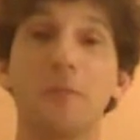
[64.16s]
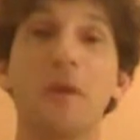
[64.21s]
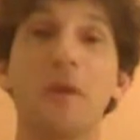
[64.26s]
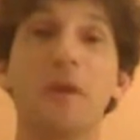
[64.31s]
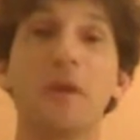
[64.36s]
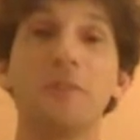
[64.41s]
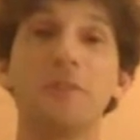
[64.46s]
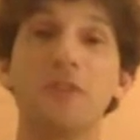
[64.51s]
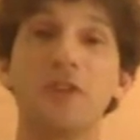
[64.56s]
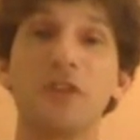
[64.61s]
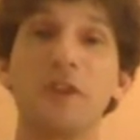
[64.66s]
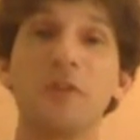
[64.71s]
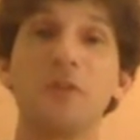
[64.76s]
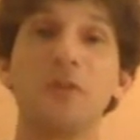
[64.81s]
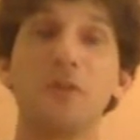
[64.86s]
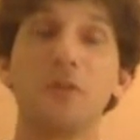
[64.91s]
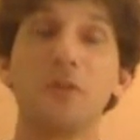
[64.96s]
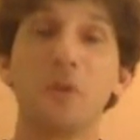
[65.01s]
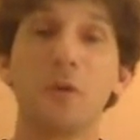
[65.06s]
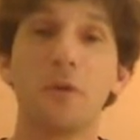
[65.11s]
pickup
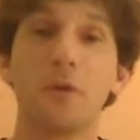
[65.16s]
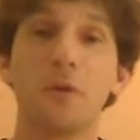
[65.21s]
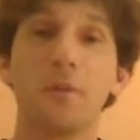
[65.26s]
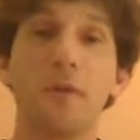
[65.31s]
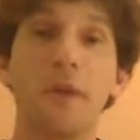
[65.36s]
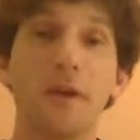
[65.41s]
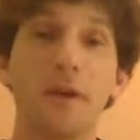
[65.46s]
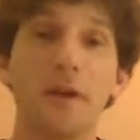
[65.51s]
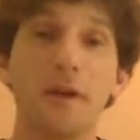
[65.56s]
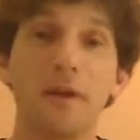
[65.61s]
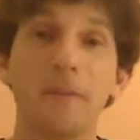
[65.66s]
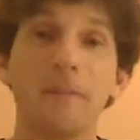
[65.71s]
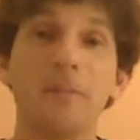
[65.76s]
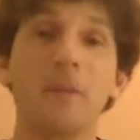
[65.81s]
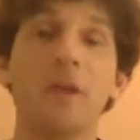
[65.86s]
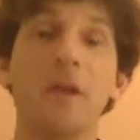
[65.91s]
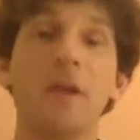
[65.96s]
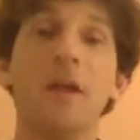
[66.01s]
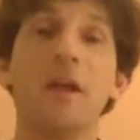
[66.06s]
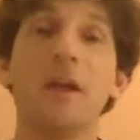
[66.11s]
sounds in one pickup.
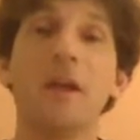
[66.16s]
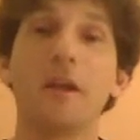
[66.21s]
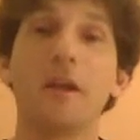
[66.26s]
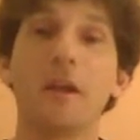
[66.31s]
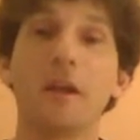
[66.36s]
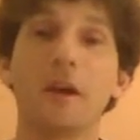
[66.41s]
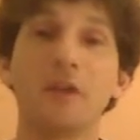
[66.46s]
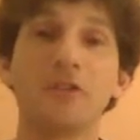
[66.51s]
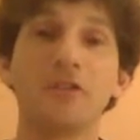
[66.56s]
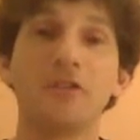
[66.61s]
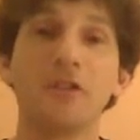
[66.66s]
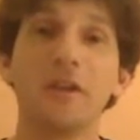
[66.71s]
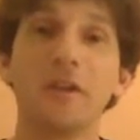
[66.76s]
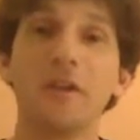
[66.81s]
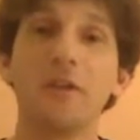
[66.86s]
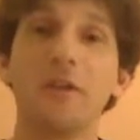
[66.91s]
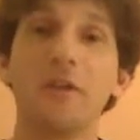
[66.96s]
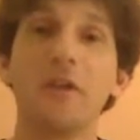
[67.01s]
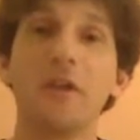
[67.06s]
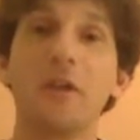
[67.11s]
And I also
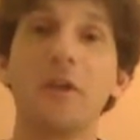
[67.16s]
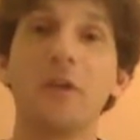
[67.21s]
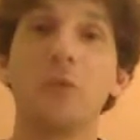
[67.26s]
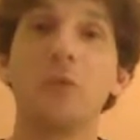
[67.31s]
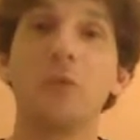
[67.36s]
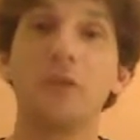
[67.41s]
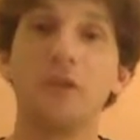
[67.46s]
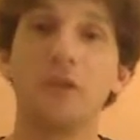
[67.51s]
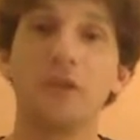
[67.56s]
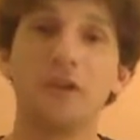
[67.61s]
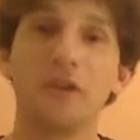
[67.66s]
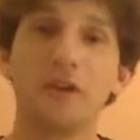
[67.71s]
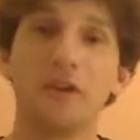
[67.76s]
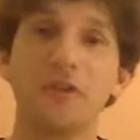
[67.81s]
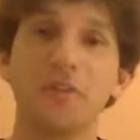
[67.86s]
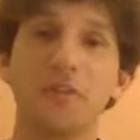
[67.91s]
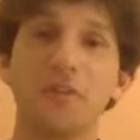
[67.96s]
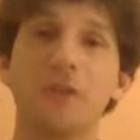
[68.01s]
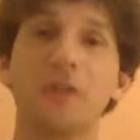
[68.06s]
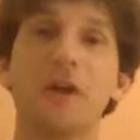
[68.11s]
like to thank Willie's
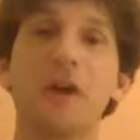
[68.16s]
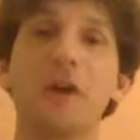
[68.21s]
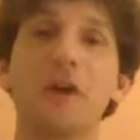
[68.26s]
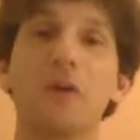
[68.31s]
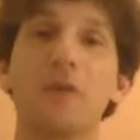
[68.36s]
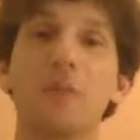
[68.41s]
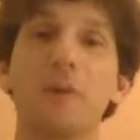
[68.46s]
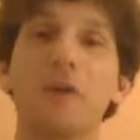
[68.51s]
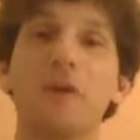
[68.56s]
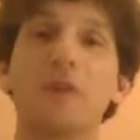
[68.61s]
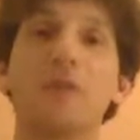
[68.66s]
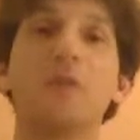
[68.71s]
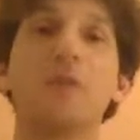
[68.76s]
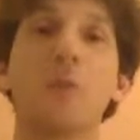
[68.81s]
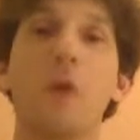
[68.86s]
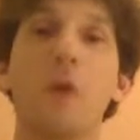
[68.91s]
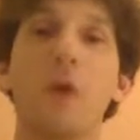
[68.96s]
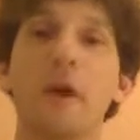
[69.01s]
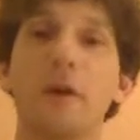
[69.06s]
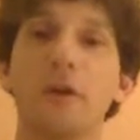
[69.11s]
Custom Guitar Repair for
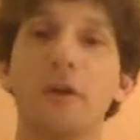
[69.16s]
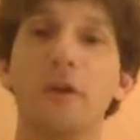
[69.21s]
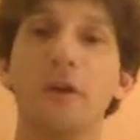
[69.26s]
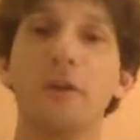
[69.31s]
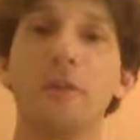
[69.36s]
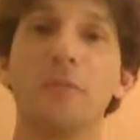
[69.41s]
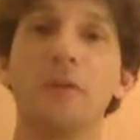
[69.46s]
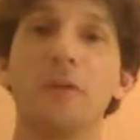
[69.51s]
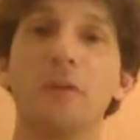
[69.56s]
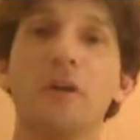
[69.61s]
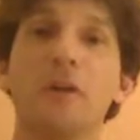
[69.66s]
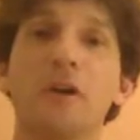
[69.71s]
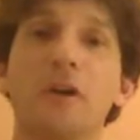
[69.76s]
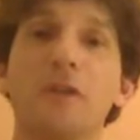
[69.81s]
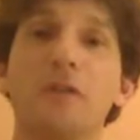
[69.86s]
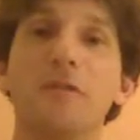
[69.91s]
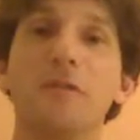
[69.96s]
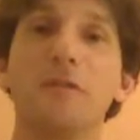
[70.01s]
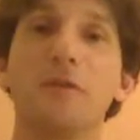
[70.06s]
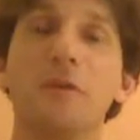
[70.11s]
wiring up the
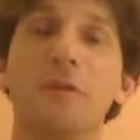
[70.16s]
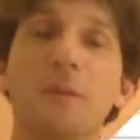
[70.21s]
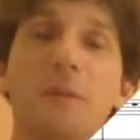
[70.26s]
guitar for